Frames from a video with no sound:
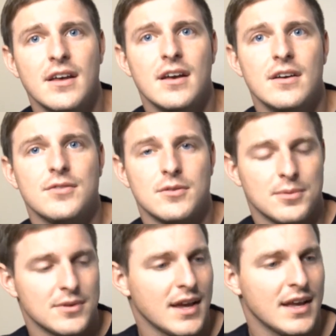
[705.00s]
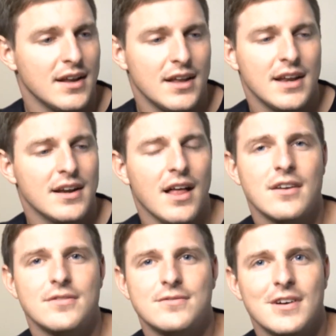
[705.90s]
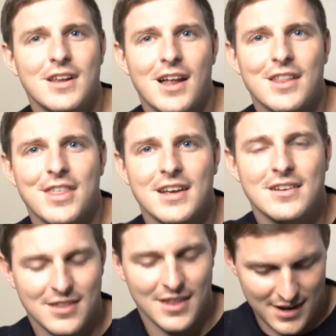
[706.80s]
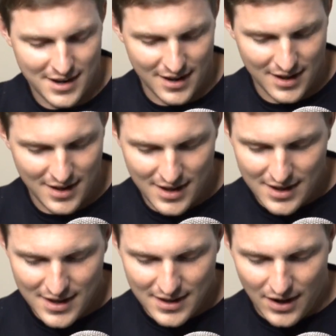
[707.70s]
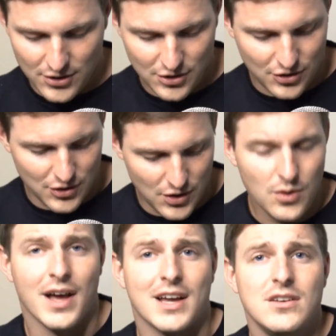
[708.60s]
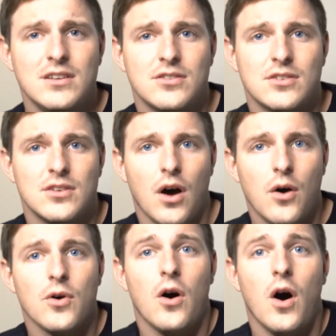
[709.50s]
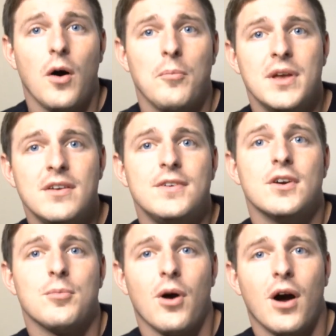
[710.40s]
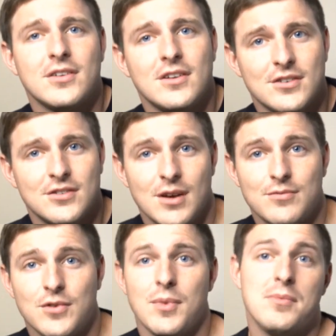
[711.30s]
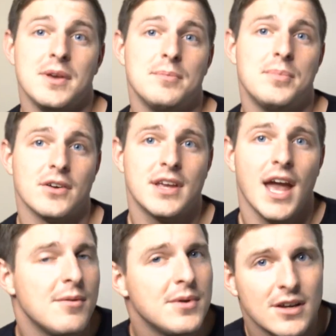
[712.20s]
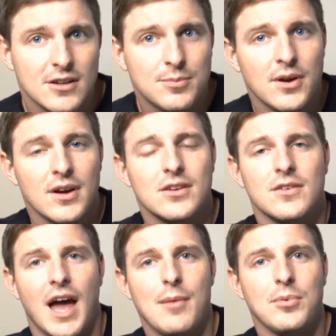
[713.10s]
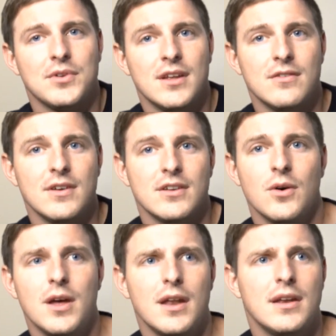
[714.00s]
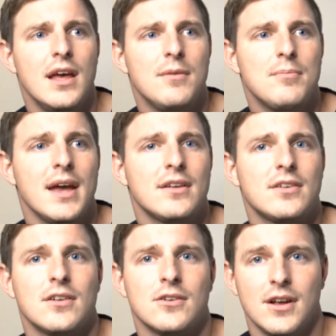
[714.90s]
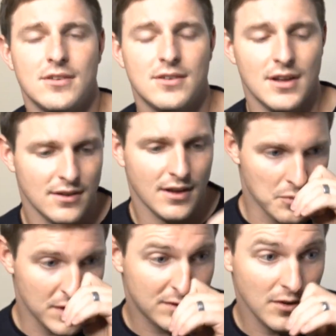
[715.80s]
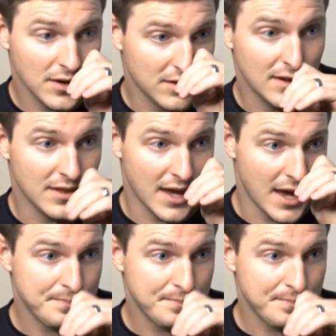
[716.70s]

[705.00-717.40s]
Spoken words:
frames per second, and a lot of things that are just new, like just overall a beefier processing chip for maybe better gaming experience on the Apple TV. So it makes great sense, and we still could see that